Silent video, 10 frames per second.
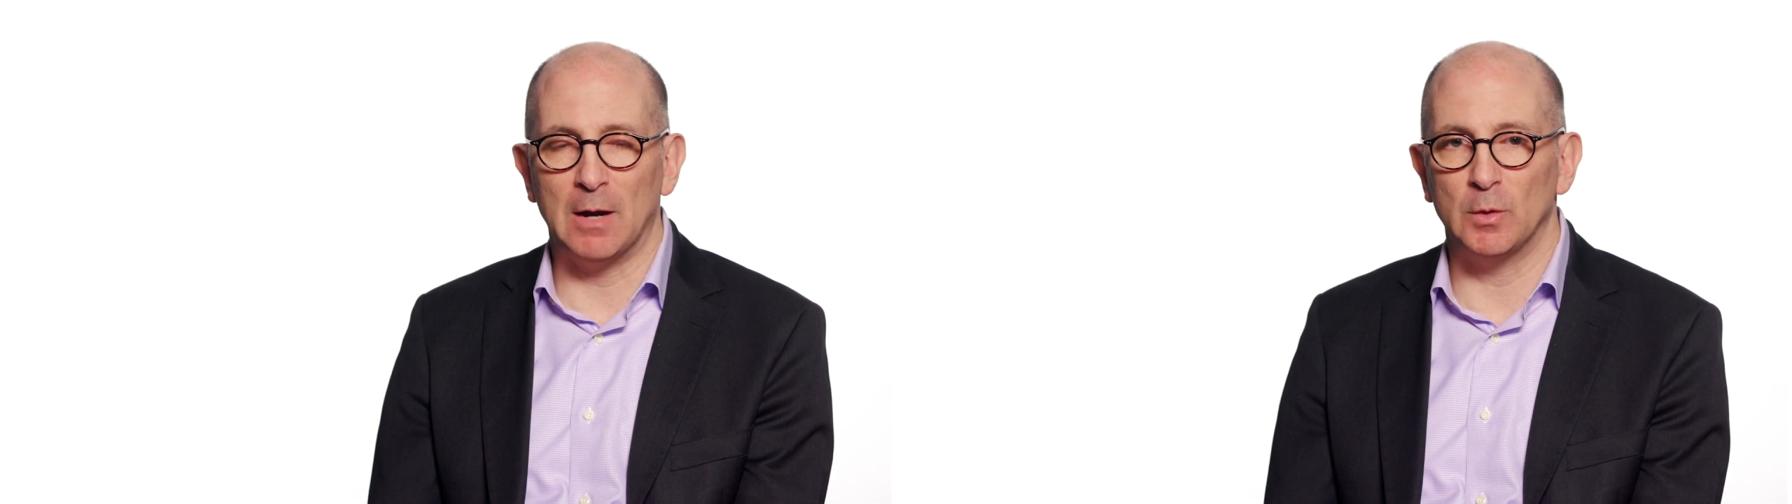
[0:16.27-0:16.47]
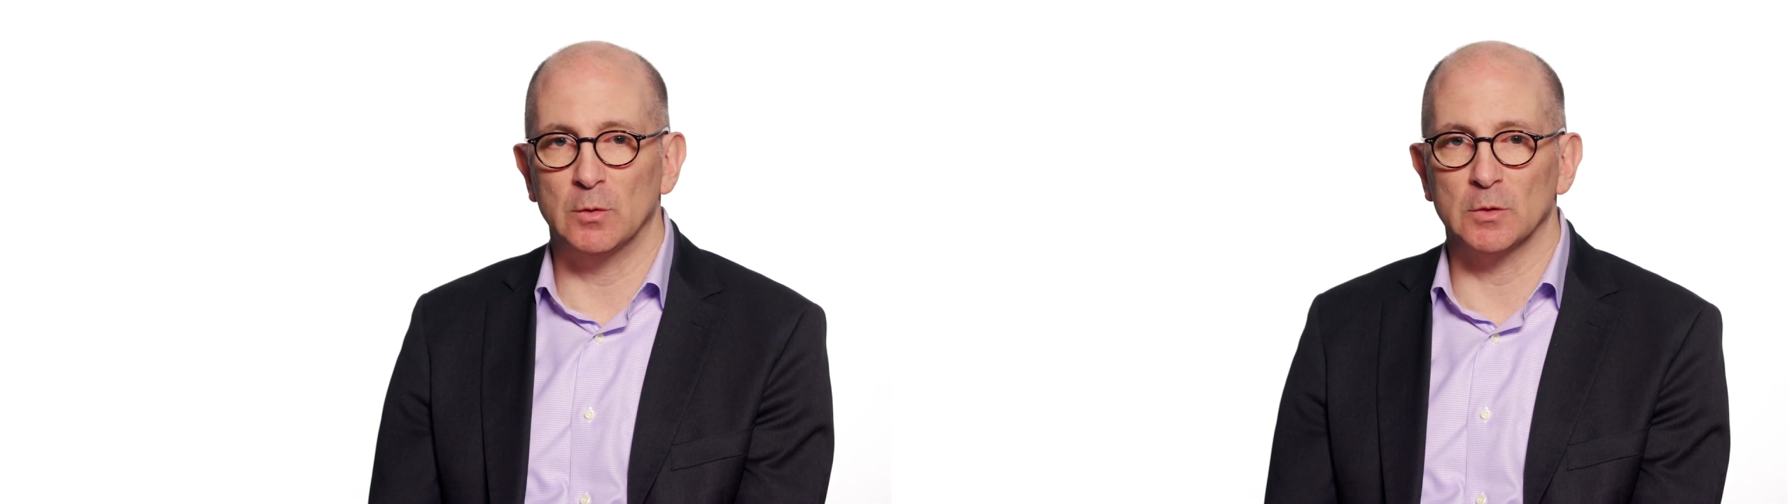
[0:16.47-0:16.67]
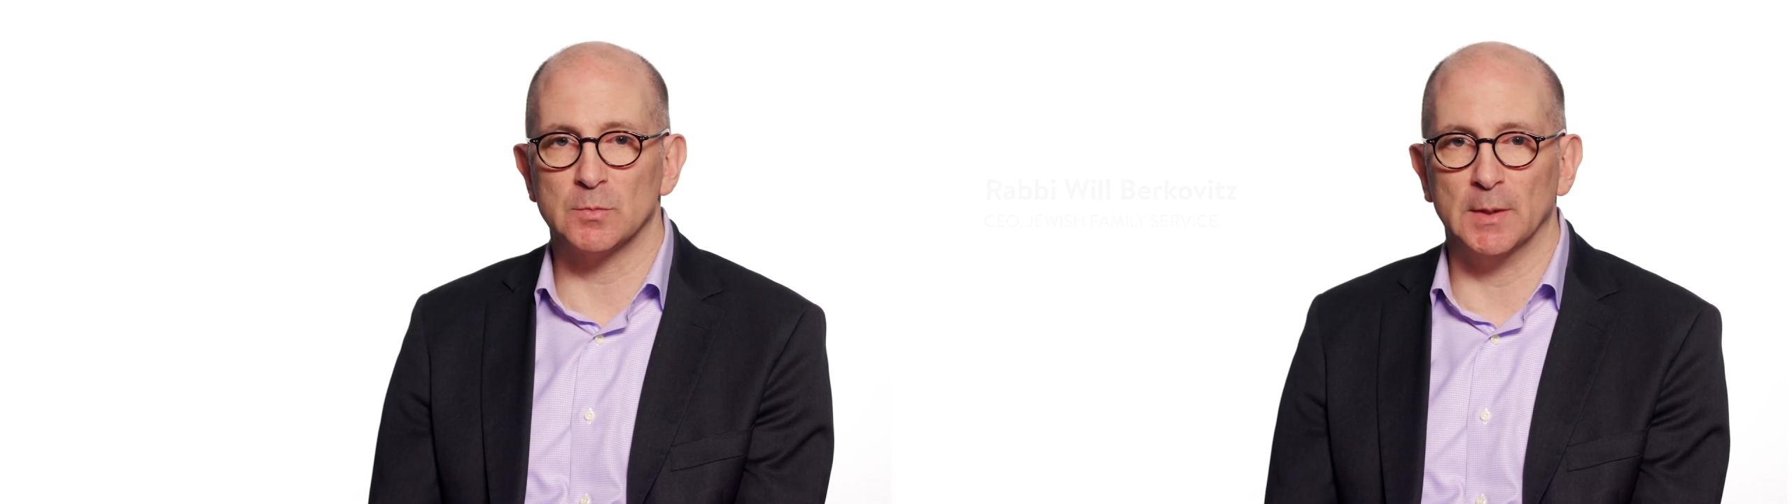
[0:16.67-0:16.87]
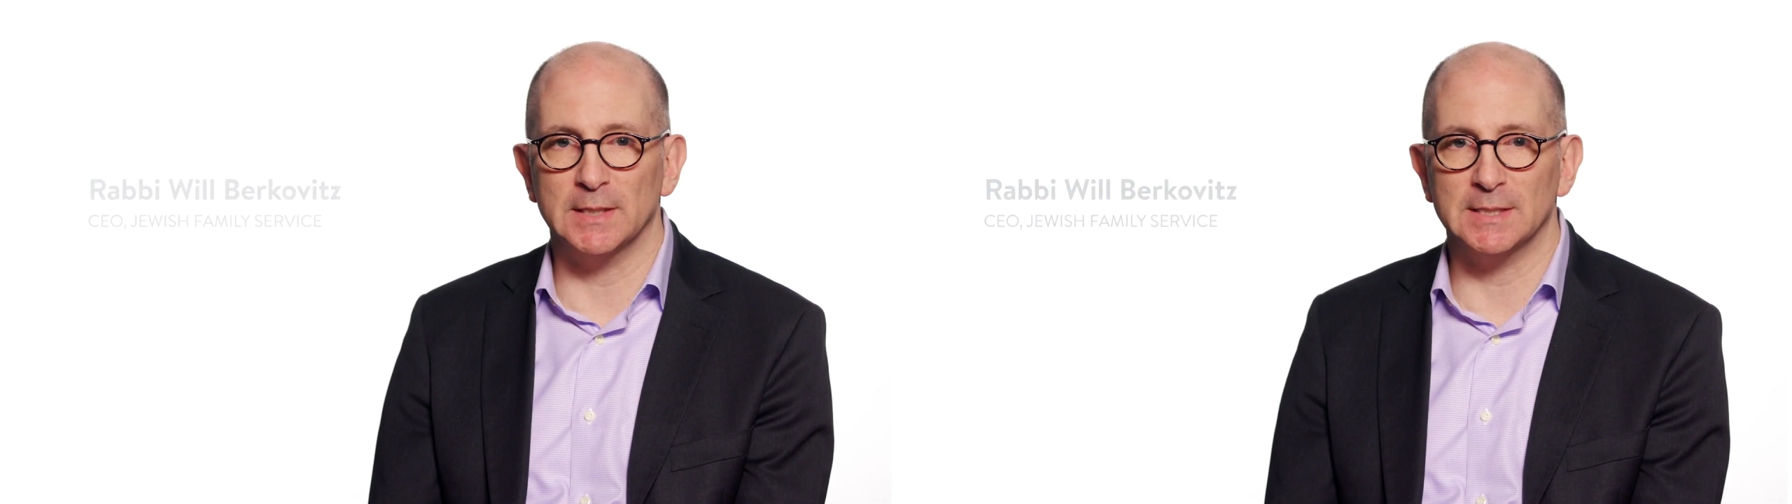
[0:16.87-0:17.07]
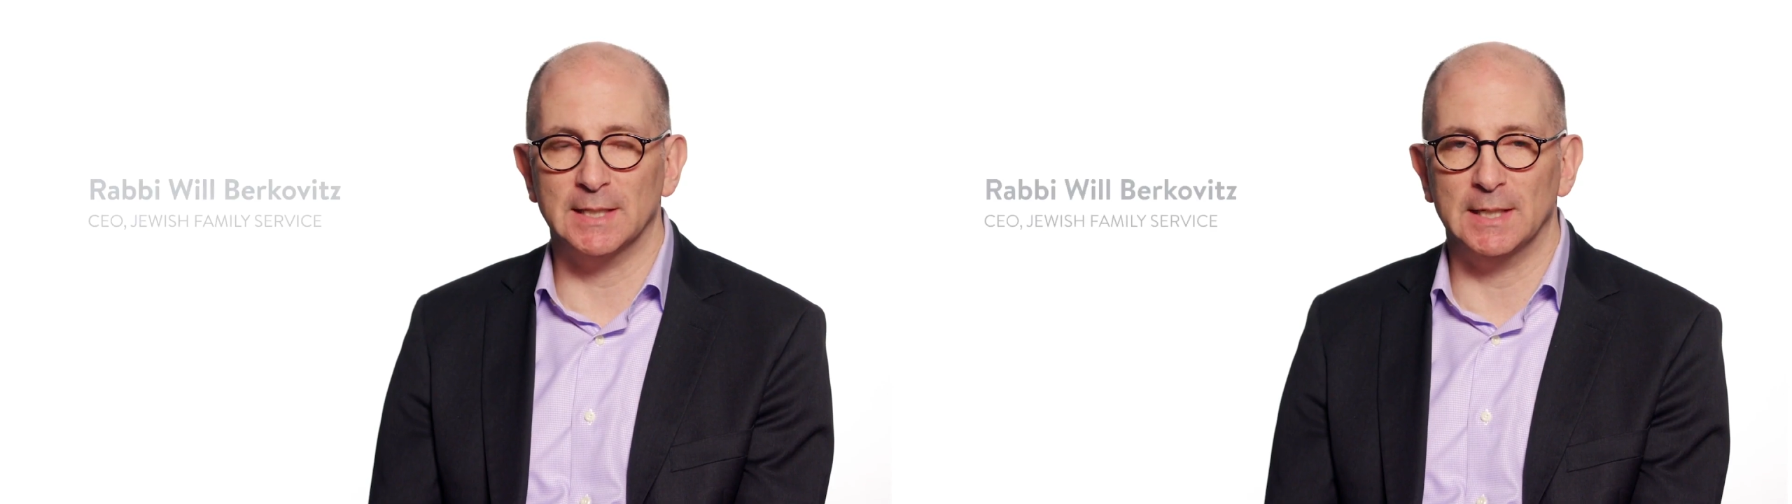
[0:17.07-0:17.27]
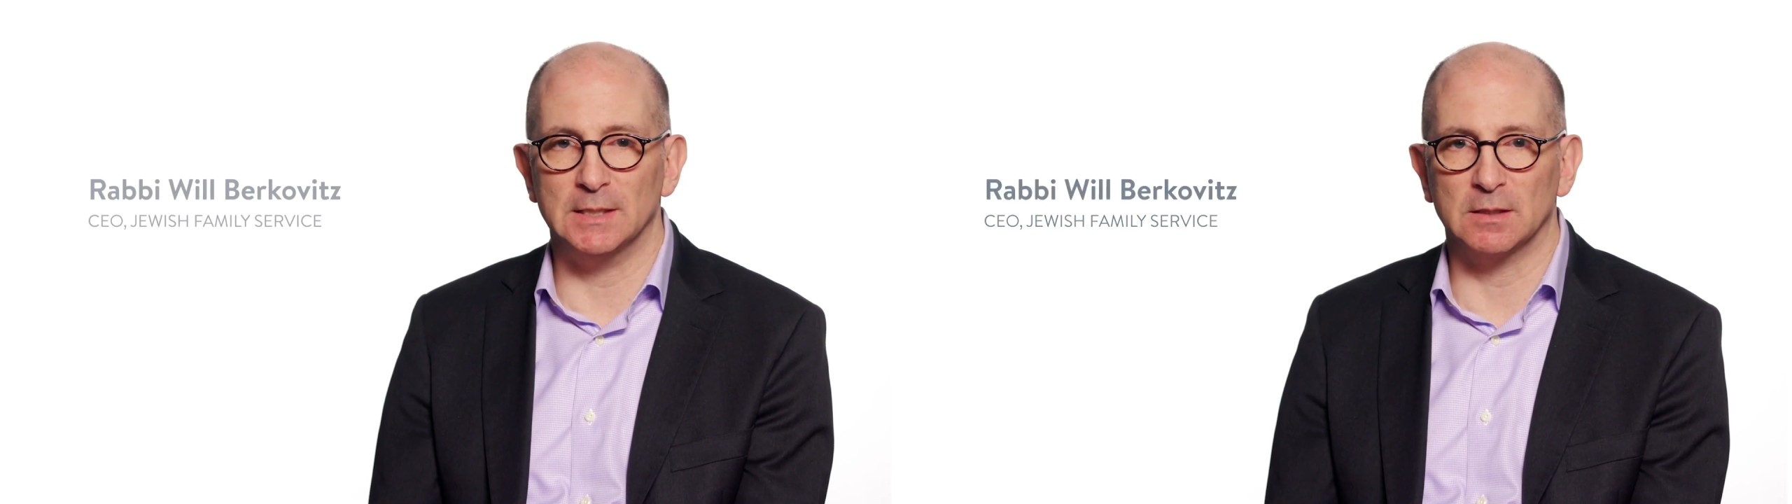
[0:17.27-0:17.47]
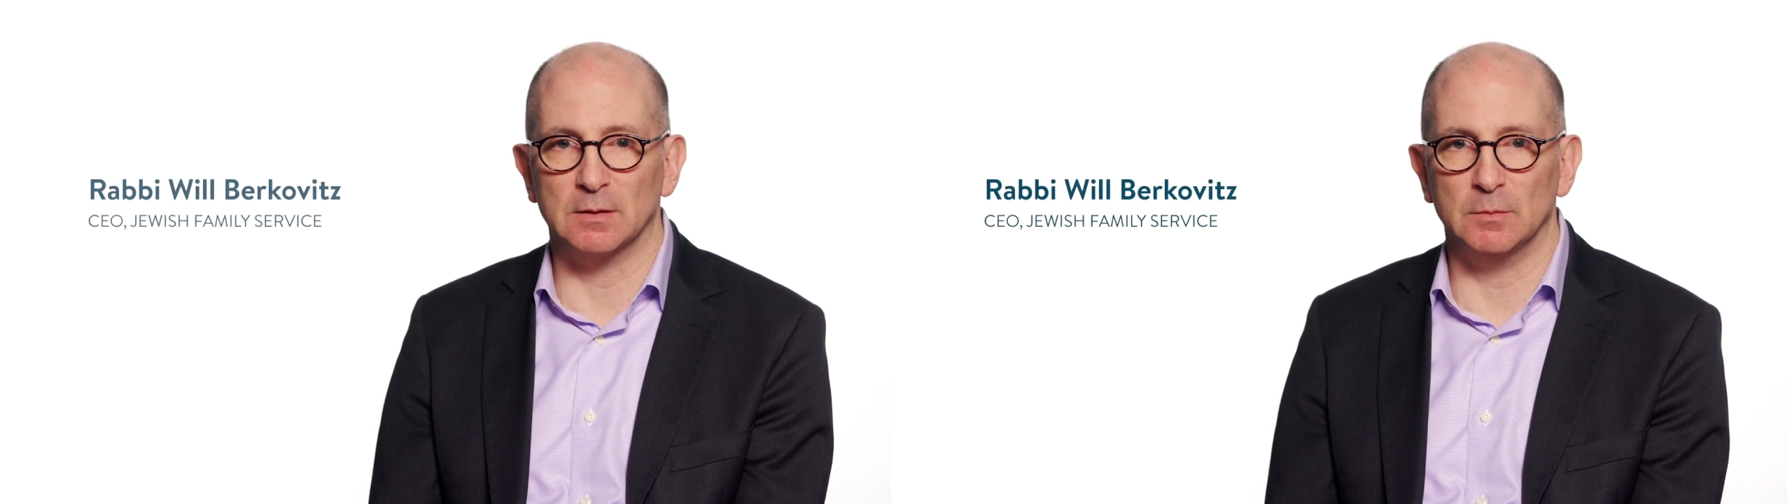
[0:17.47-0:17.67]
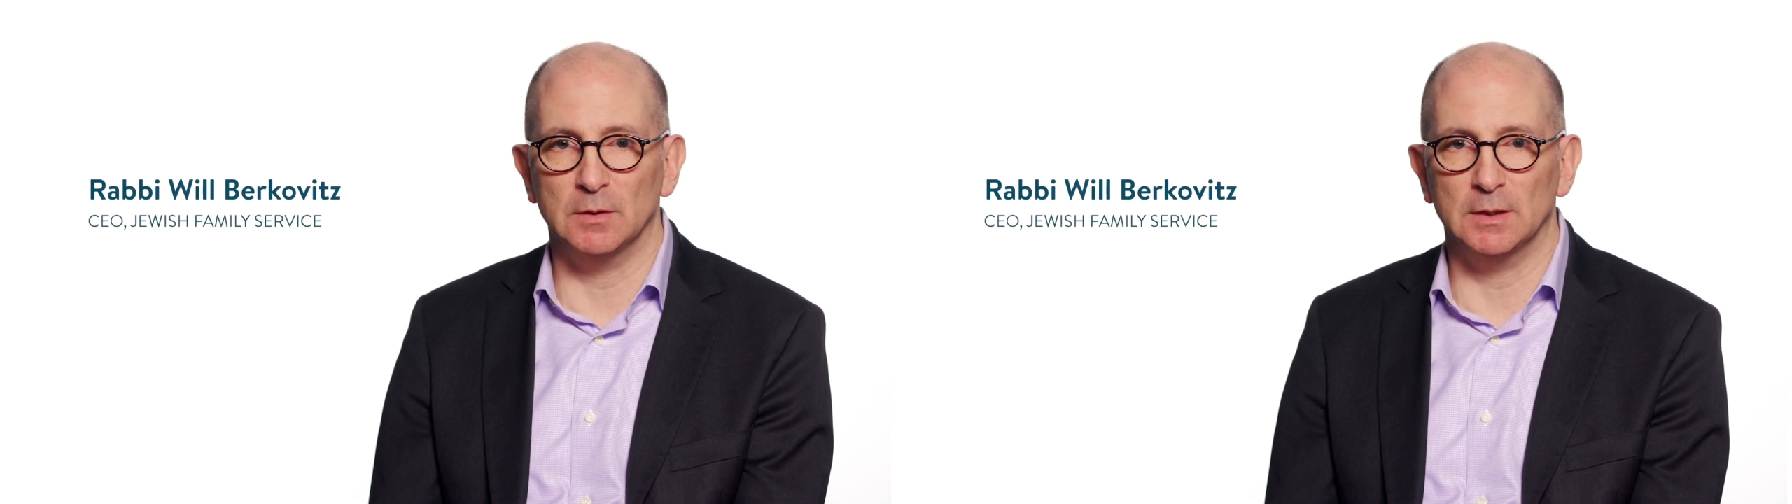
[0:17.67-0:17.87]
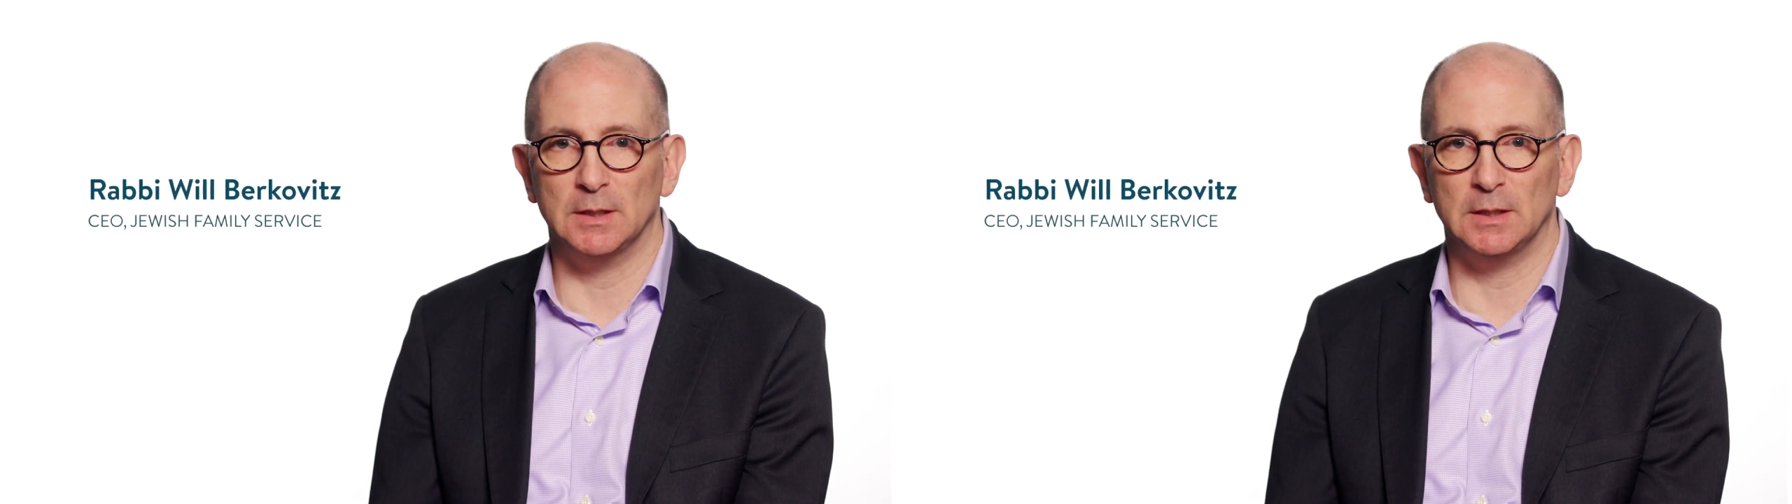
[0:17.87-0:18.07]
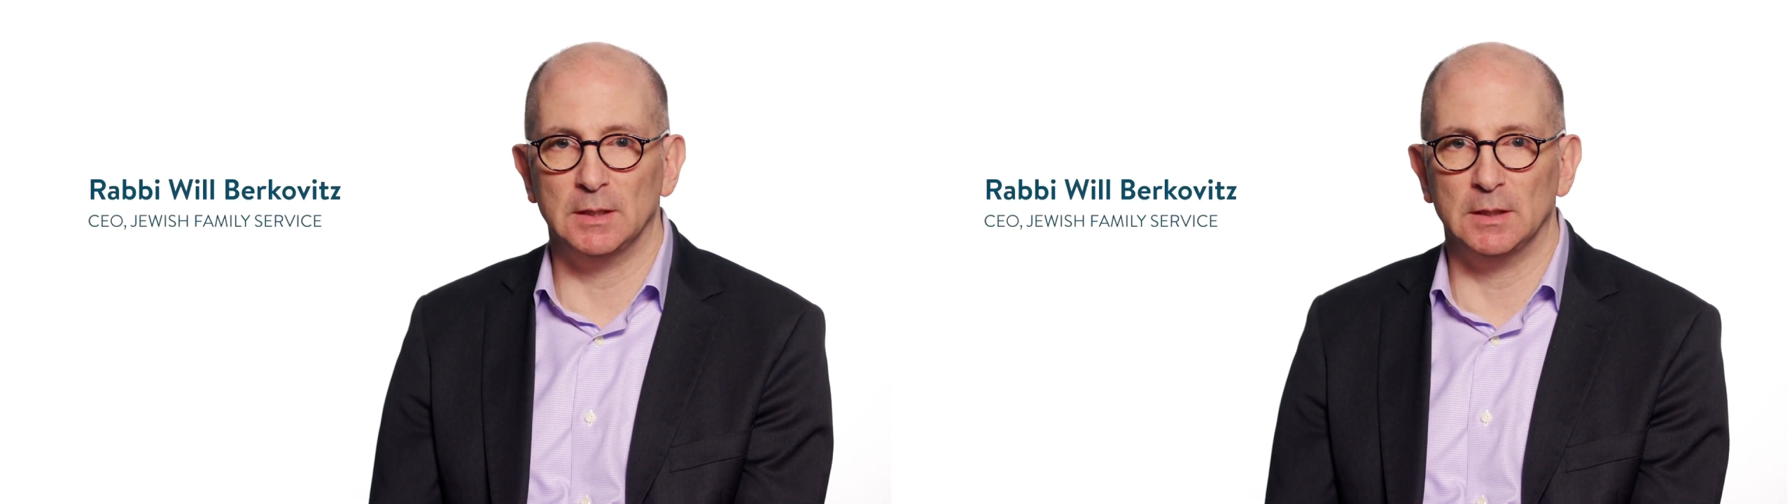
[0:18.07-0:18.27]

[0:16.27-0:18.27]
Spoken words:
How we respond today as a community